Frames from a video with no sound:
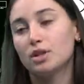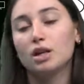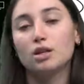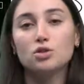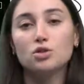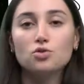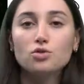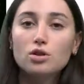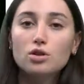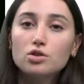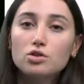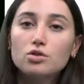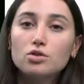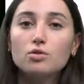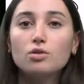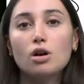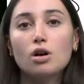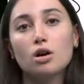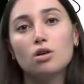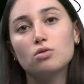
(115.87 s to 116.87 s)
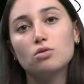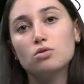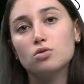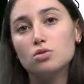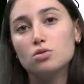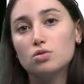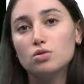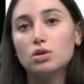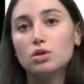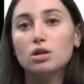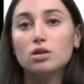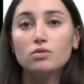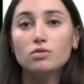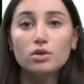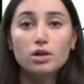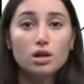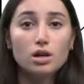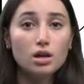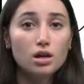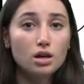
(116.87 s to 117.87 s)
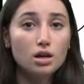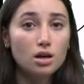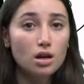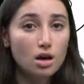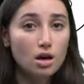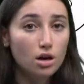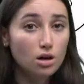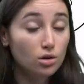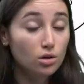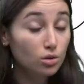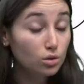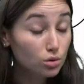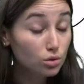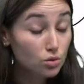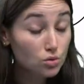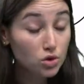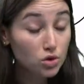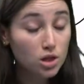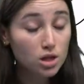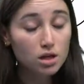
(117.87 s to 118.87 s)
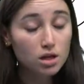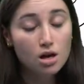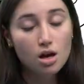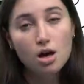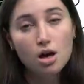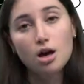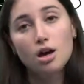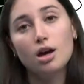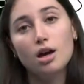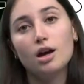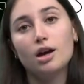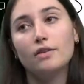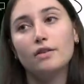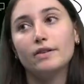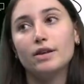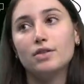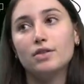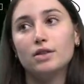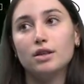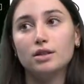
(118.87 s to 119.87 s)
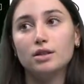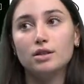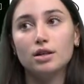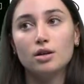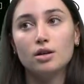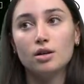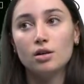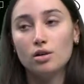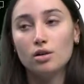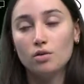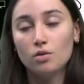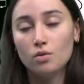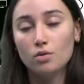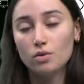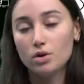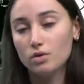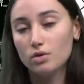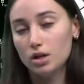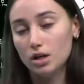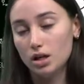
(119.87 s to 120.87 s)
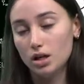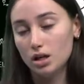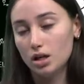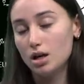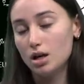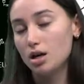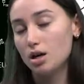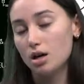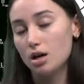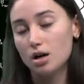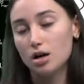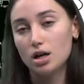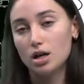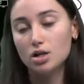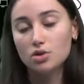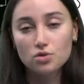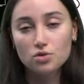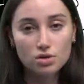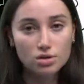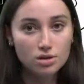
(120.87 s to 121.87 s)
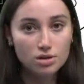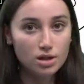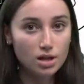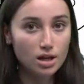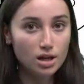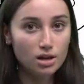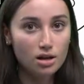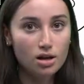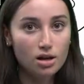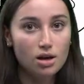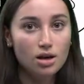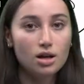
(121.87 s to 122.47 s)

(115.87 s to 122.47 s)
instruction on how to give a conclusion, and I think they're very interesting,